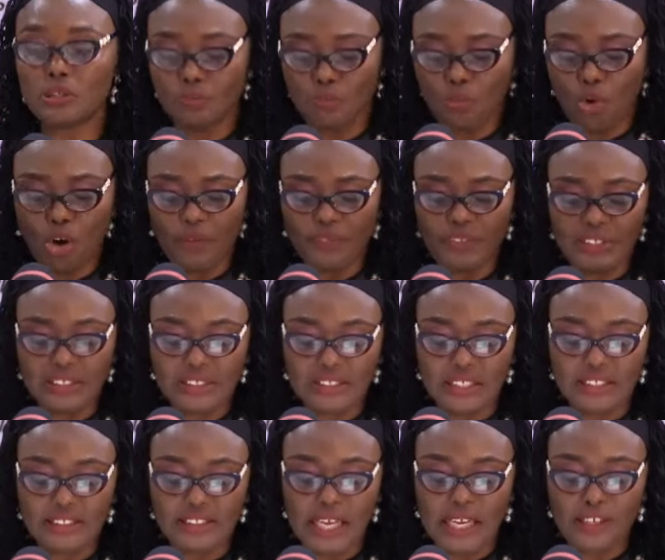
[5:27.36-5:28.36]
more of the
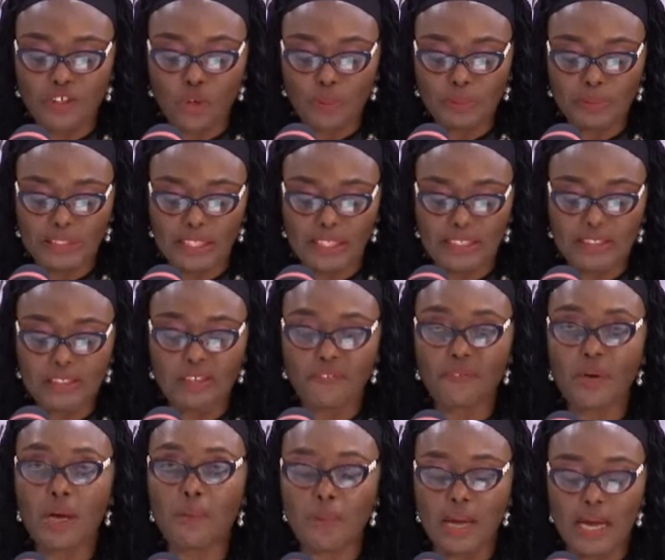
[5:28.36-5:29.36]
states adopted the
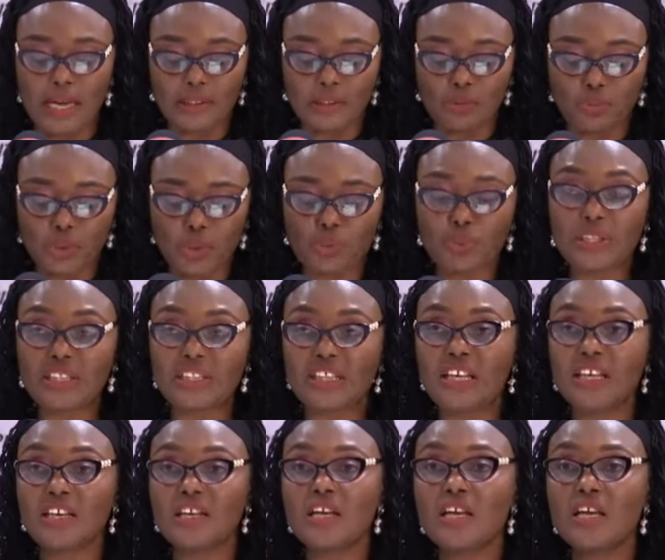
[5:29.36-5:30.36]
VAP Act, which we
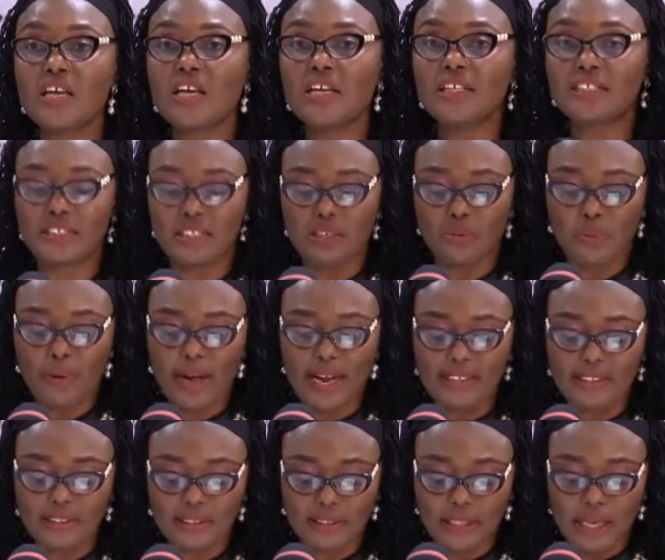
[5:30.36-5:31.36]
think it's the
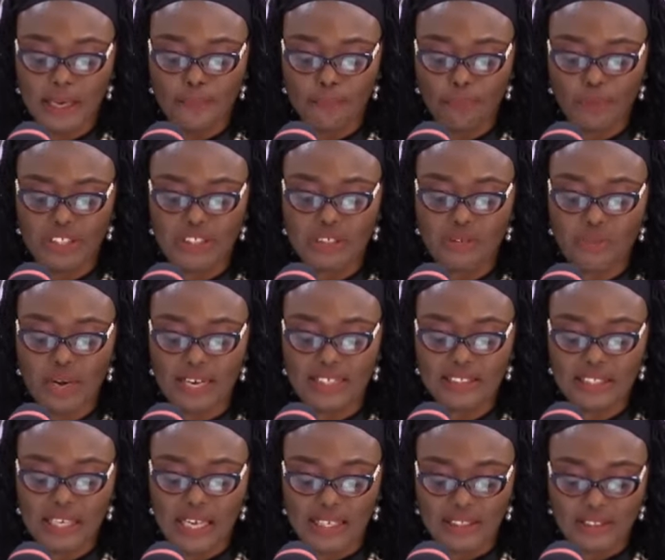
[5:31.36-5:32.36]
right
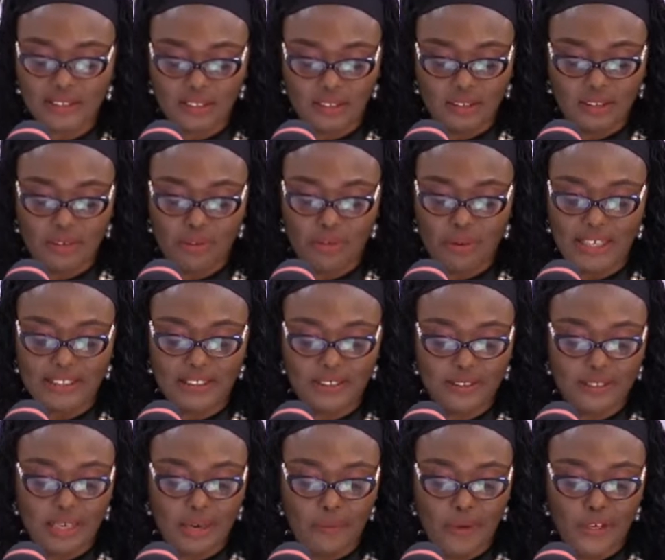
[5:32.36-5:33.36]
act in the right
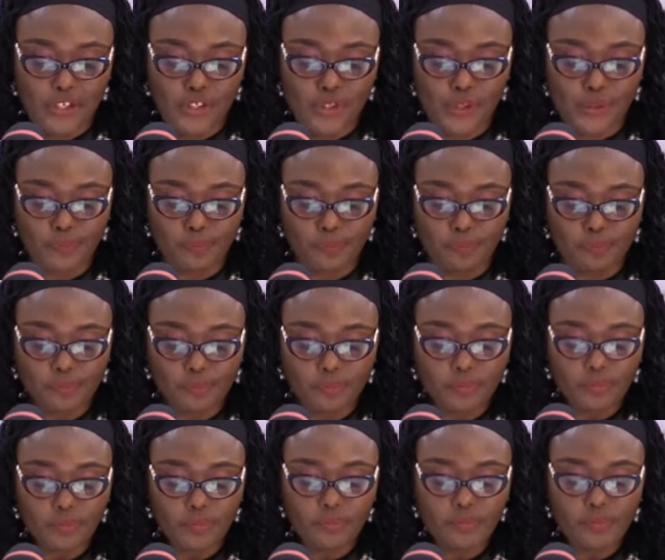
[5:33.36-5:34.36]
direction.
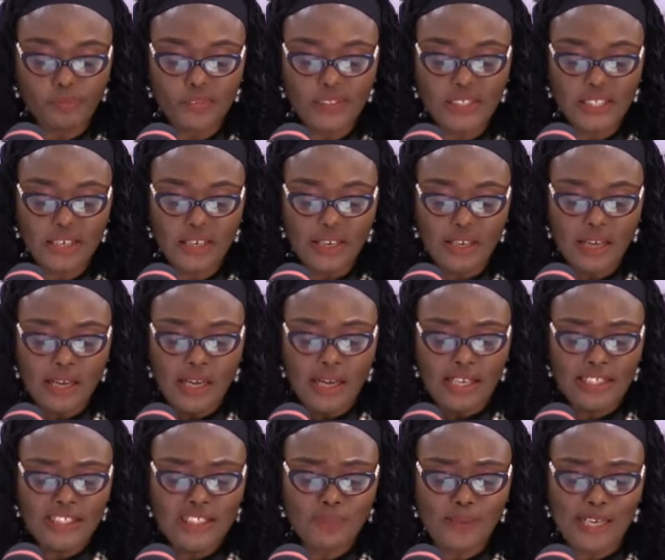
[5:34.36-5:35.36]

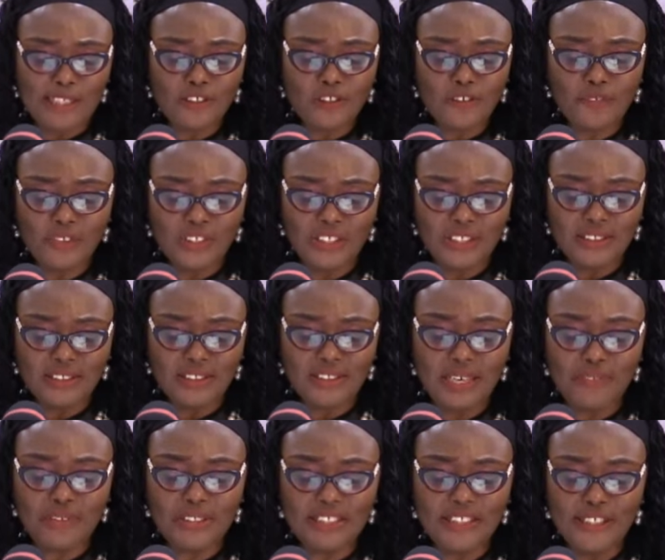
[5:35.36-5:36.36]
In spite of this,
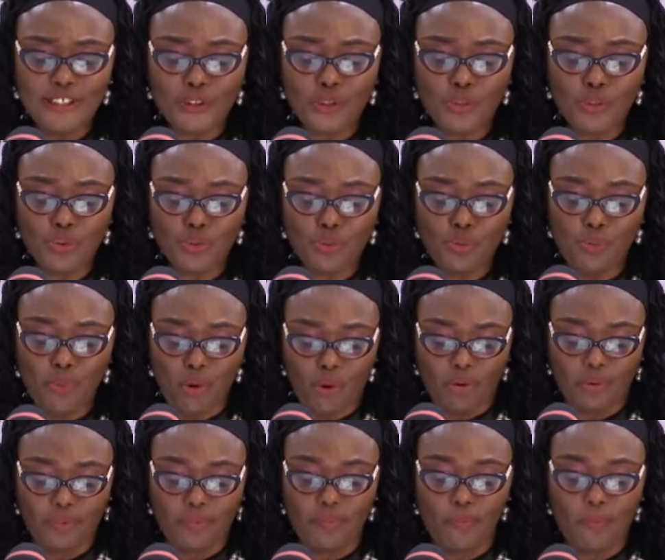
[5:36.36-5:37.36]
there is need to do
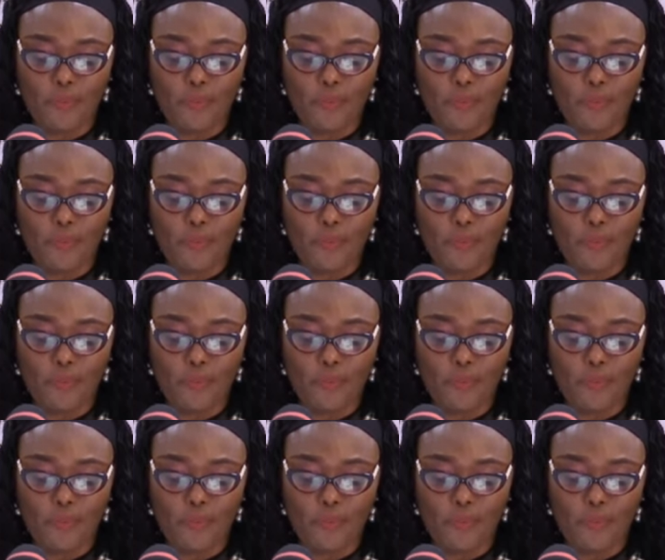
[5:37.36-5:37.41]
more.